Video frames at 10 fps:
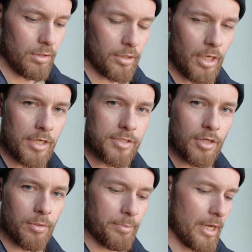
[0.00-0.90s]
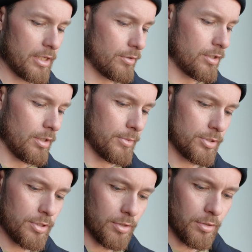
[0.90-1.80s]
Okay, so bakery number
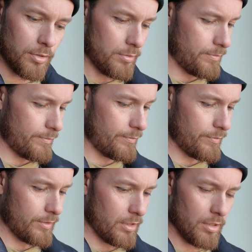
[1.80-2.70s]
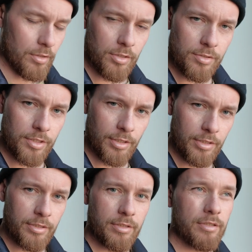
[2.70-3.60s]
2 here in New
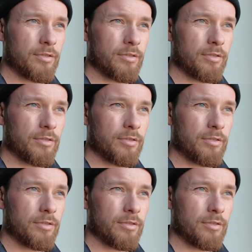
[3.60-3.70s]
Zealand.